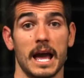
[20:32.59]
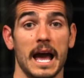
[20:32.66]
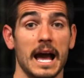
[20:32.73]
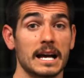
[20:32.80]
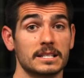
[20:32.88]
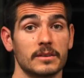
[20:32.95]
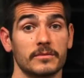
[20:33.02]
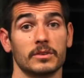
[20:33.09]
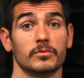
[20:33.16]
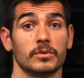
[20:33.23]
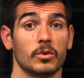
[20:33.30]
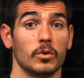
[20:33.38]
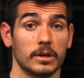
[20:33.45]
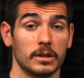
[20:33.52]
As of the
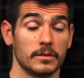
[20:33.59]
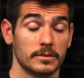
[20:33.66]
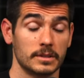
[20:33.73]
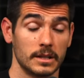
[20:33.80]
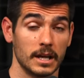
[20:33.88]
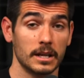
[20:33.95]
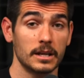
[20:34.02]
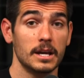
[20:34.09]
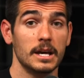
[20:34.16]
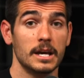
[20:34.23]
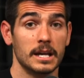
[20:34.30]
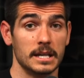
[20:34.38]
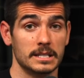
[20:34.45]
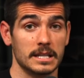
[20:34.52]
recording of today
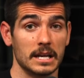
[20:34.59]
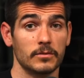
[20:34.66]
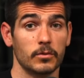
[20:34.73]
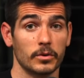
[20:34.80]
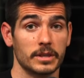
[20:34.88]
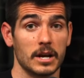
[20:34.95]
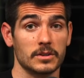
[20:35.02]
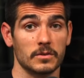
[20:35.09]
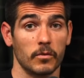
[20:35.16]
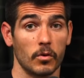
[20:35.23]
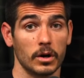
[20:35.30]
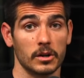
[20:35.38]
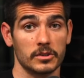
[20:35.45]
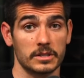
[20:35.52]
is
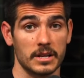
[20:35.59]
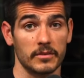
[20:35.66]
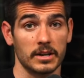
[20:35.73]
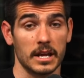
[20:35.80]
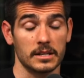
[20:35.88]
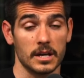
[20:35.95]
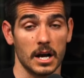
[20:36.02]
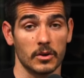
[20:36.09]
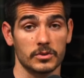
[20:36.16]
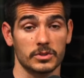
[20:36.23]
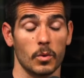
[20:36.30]
$94,478.